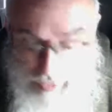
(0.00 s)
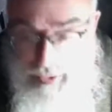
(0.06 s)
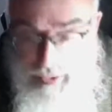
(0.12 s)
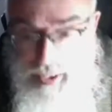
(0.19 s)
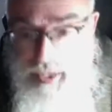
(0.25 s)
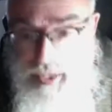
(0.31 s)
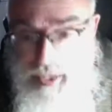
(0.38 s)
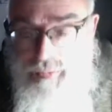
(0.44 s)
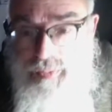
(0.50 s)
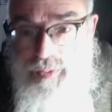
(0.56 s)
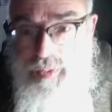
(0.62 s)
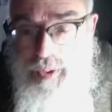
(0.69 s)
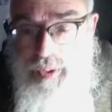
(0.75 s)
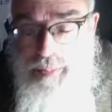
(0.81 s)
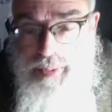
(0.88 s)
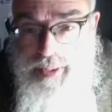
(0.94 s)
stuff. What
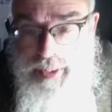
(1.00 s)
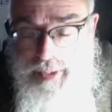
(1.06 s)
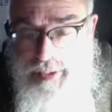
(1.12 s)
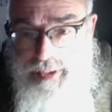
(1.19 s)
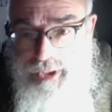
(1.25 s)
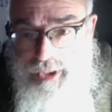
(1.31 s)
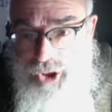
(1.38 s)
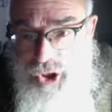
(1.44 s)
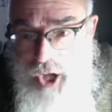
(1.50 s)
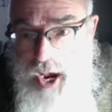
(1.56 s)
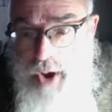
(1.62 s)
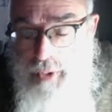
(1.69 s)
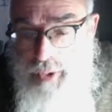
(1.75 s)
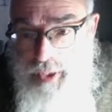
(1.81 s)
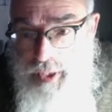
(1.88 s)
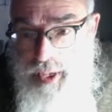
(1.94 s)
do you mean he's
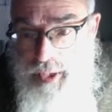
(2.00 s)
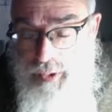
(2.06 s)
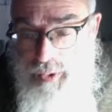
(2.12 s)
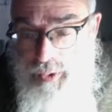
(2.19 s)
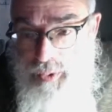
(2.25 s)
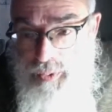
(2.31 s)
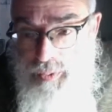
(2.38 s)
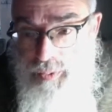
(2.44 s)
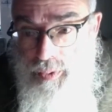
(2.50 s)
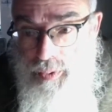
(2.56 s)
shouting at you?